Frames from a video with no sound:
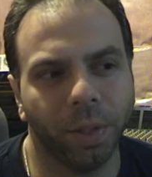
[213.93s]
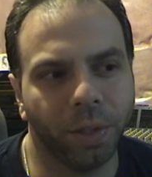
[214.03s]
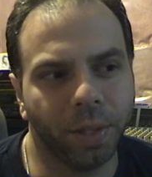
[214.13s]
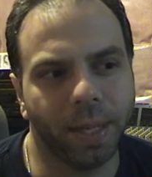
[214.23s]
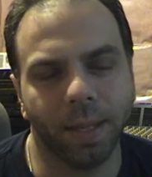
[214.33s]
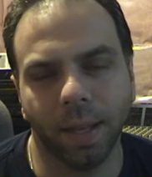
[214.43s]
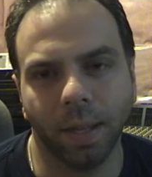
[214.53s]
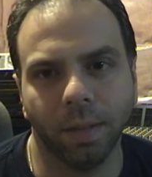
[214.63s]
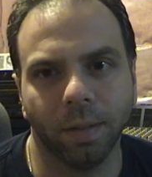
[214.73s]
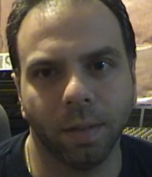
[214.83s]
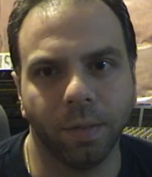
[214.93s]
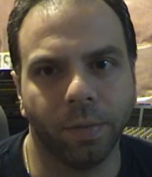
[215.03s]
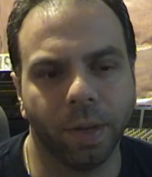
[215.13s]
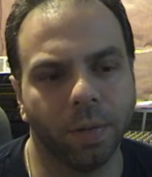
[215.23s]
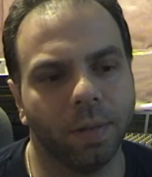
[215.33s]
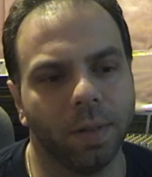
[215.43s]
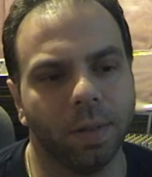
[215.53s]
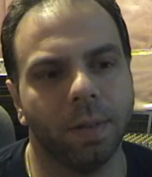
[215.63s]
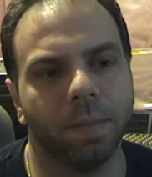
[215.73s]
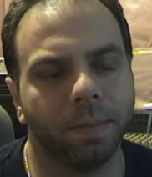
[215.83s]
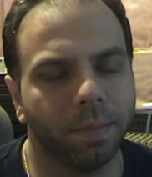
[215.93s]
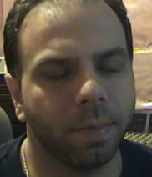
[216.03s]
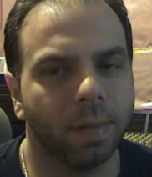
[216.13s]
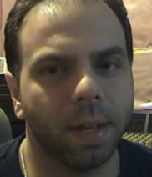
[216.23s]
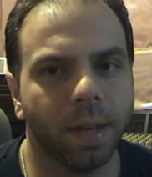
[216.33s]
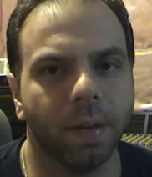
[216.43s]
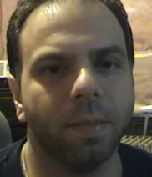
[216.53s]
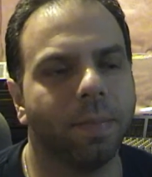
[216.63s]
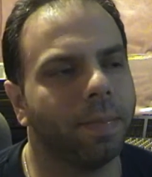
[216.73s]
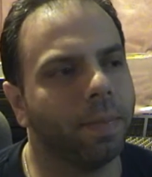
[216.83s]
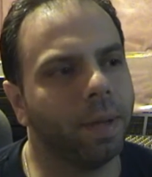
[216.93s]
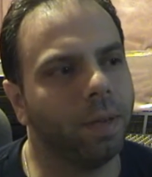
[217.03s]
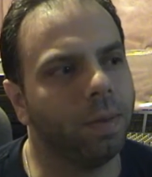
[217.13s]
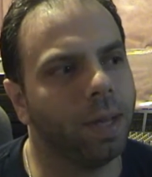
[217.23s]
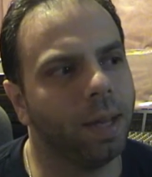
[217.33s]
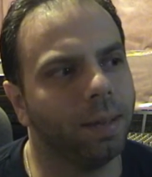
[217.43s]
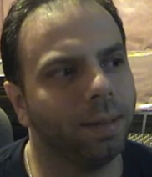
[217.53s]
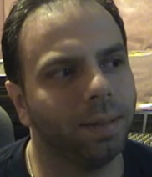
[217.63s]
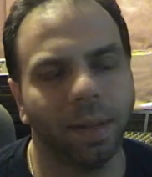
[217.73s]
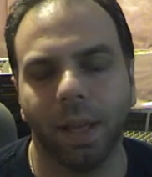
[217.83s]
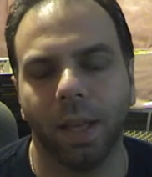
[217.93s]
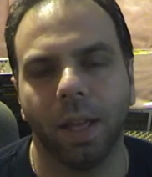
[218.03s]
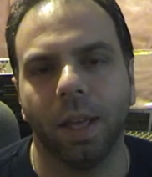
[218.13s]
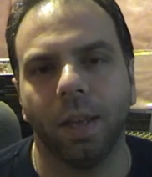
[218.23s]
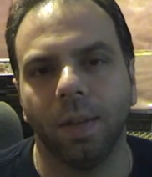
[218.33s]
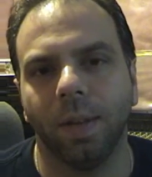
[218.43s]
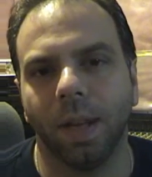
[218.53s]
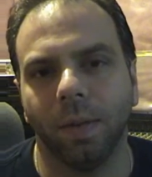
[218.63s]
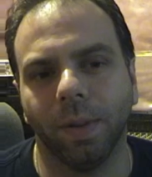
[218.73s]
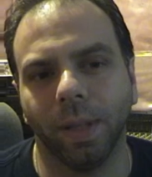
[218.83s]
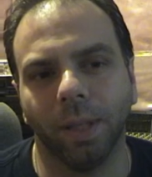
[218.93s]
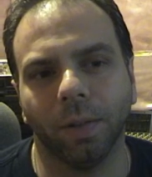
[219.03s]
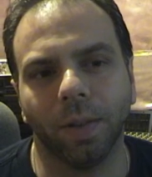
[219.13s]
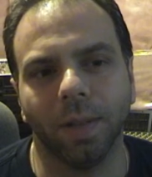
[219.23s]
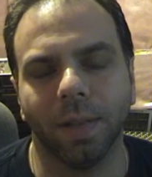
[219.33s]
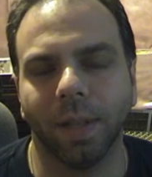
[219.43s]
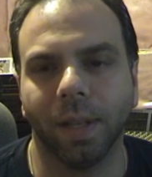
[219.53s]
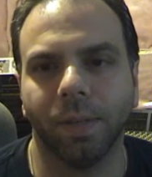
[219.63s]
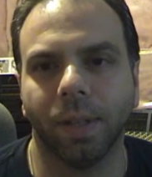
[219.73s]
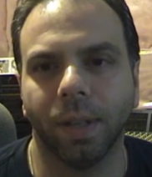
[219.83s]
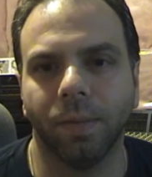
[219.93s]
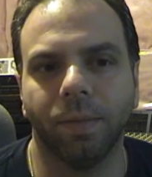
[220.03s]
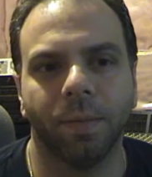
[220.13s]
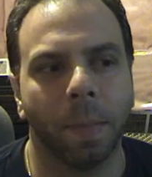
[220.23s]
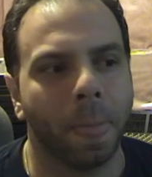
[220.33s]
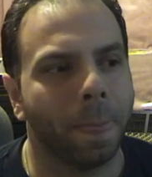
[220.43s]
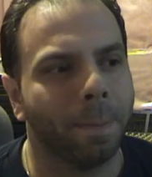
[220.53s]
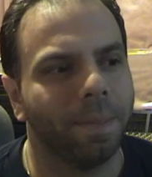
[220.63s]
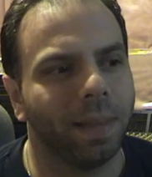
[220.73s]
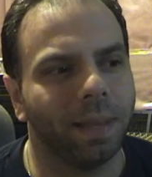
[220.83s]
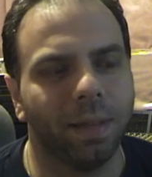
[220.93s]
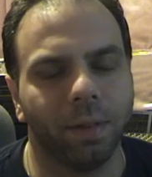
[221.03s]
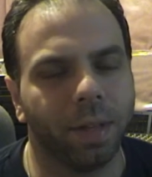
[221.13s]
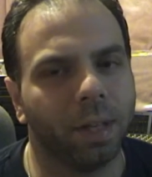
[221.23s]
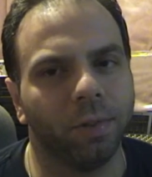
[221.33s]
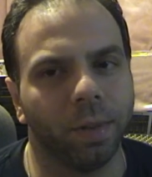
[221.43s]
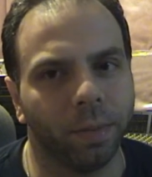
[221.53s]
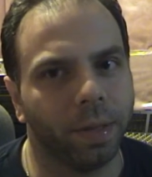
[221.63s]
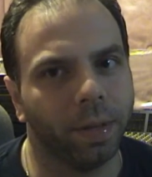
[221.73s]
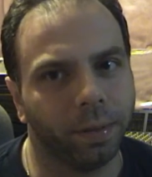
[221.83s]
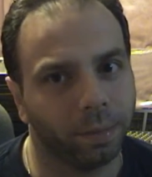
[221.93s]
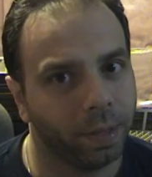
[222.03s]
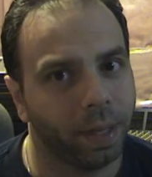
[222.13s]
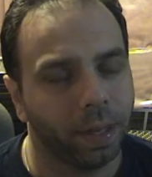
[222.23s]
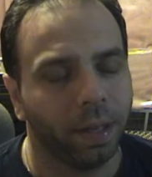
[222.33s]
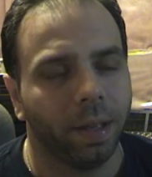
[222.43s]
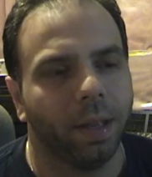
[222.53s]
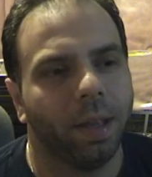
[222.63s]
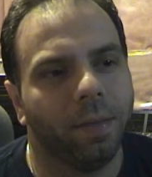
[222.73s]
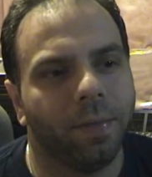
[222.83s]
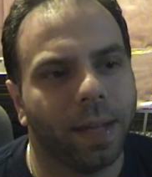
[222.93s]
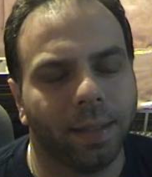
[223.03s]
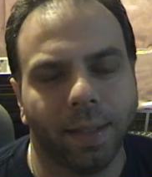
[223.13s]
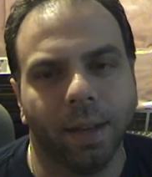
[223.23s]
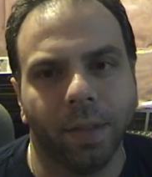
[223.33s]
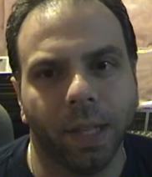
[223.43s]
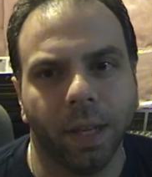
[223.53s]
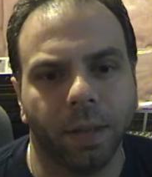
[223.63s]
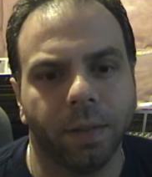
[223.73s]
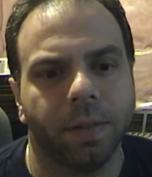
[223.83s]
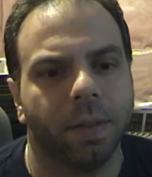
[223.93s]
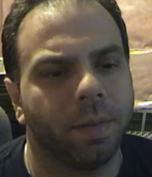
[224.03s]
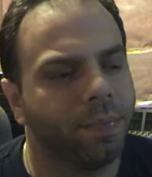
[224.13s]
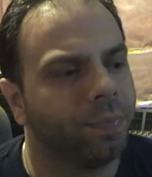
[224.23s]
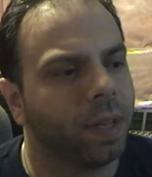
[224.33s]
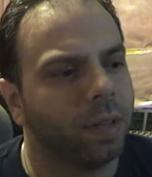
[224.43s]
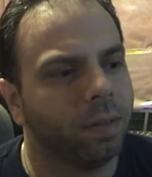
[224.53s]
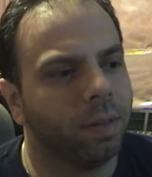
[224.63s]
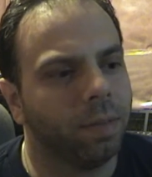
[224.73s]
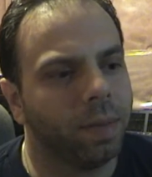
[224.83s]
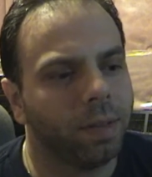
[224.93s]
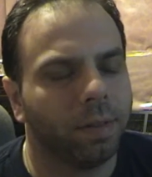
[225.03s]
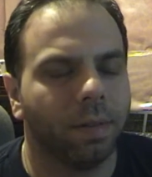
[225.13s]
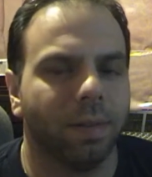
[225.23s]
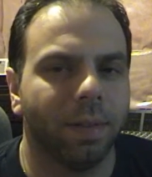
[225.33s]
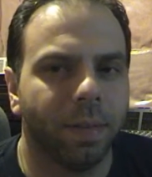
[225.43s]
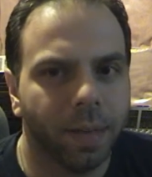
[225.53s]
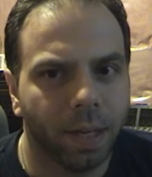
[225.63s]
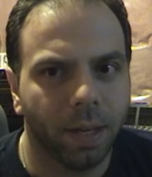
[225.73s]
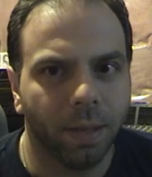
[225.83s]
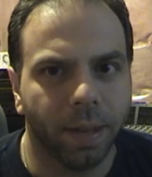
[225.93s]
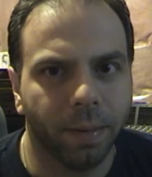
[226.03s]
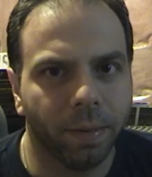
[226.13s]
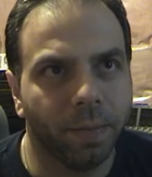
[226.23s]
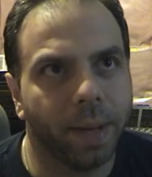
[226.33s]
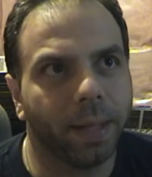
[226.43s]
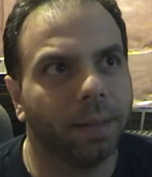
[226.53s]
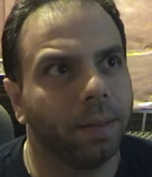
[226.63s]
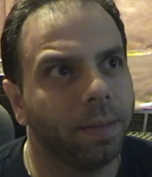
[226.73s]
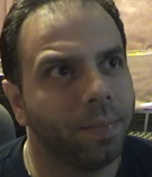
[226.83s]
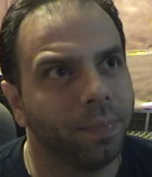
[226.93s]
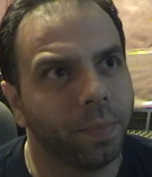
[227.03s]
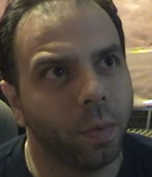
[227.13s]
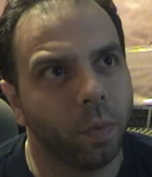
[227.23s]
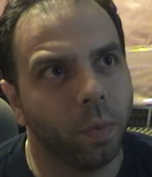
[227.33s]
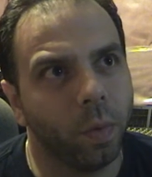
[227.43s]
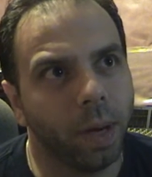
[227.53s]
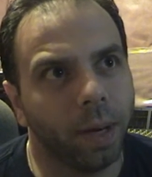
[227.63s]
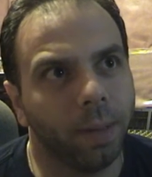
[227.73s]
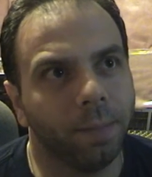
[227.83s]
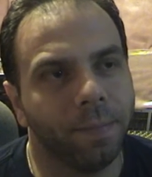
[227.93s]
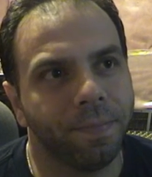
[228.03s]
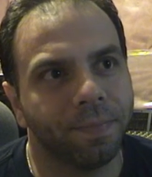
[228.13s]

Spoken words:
good at getting certain frequencies to stick out, but you can't really increase the level of your kick drum without affecting everything else. So the mixer is limited in that respect, where